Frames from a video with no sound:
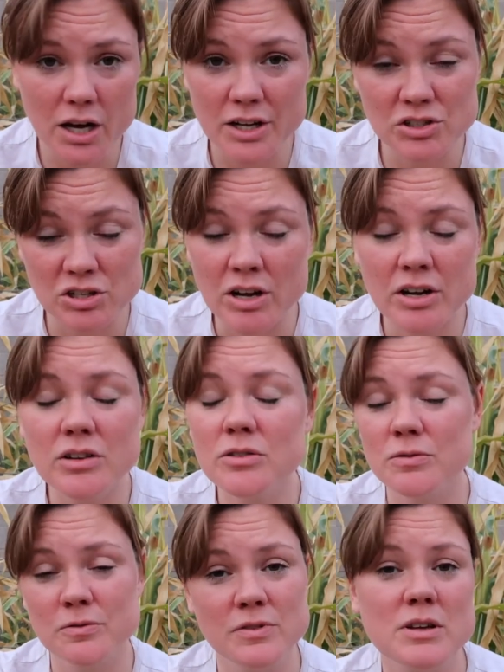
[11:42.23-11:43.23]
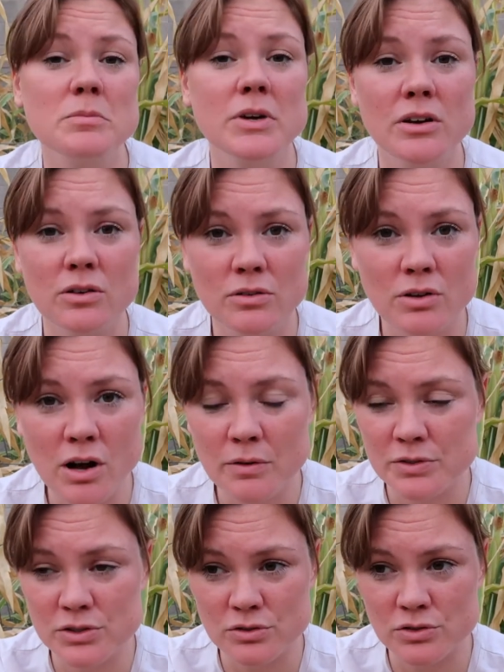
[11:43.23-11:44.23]
a ton of female
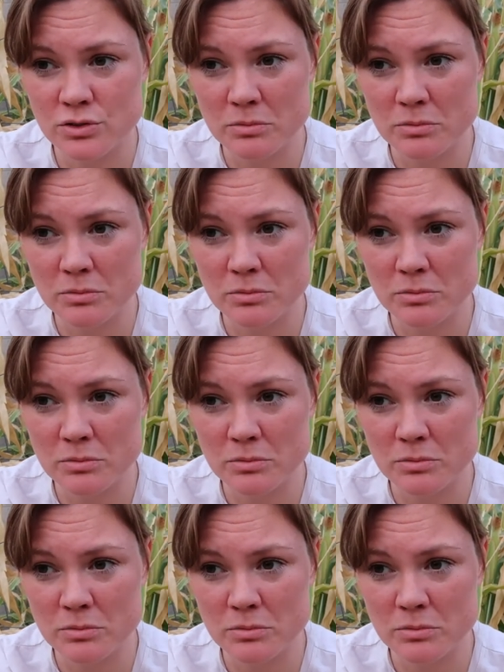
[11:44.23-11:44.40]
officers.